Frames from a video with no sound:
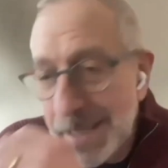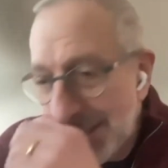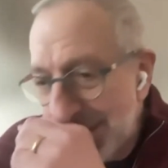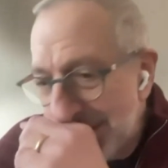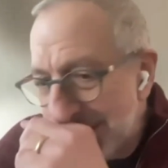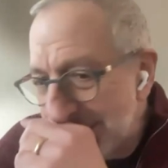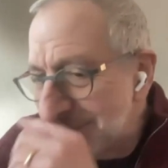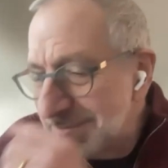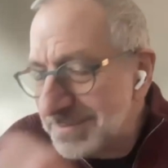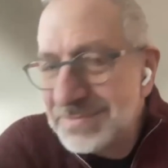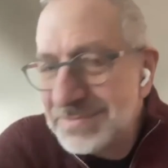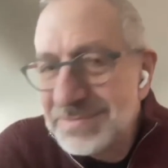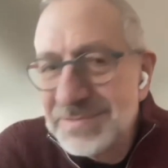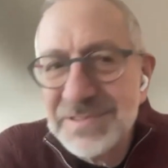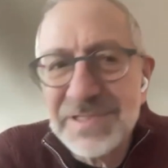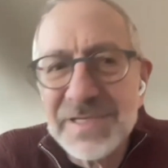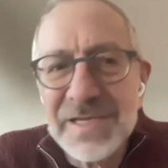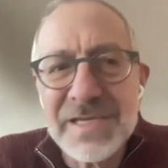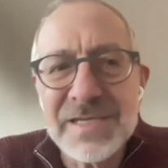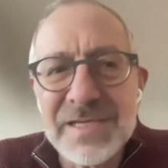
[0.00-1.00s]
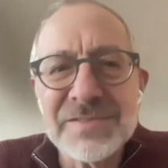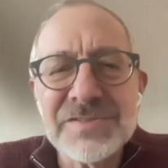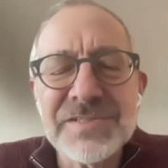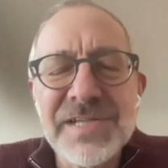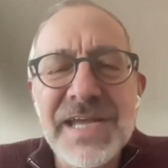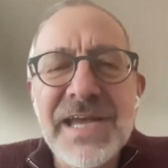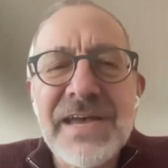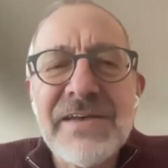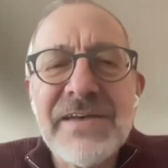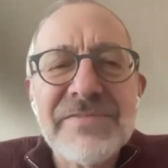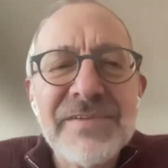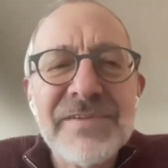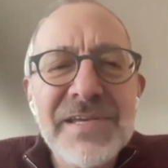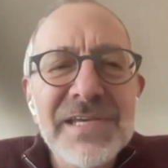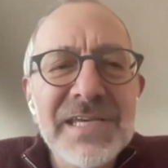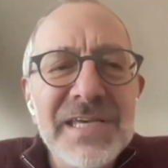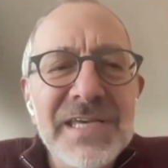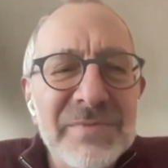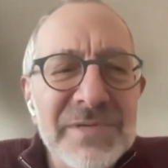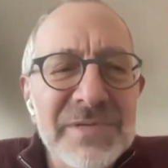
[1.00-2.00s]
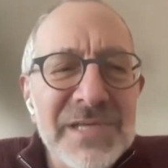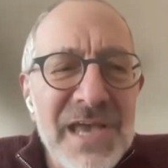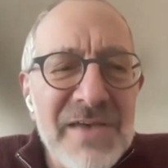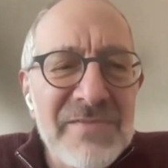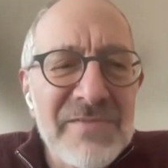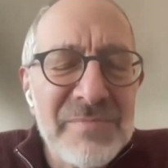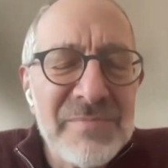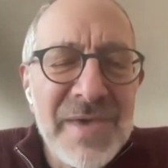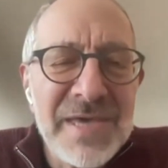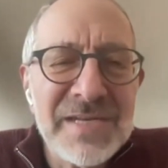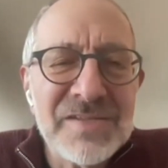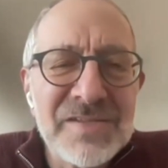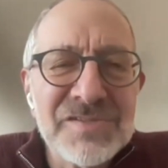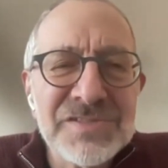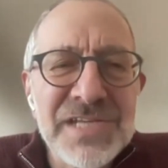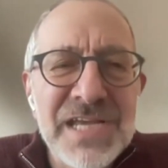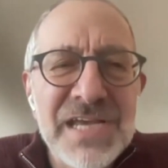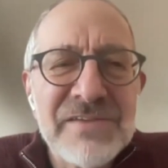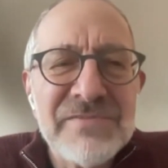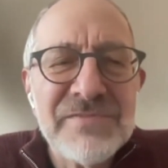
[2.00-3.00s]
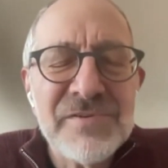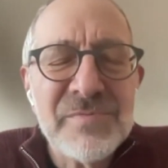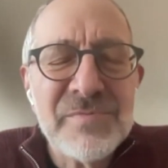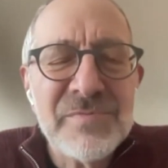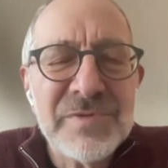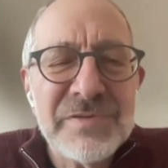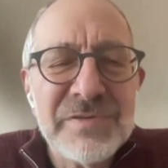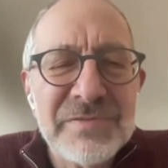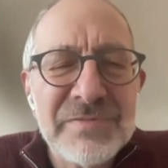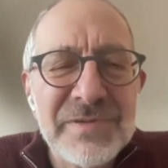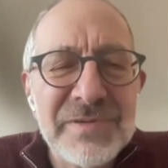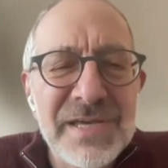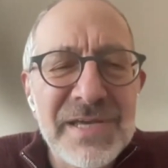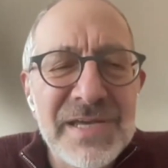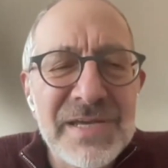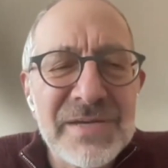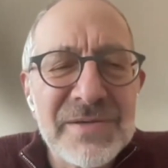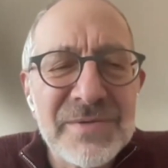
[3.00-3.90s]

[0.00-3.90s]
Haitian staff, and we have embedded staff whom we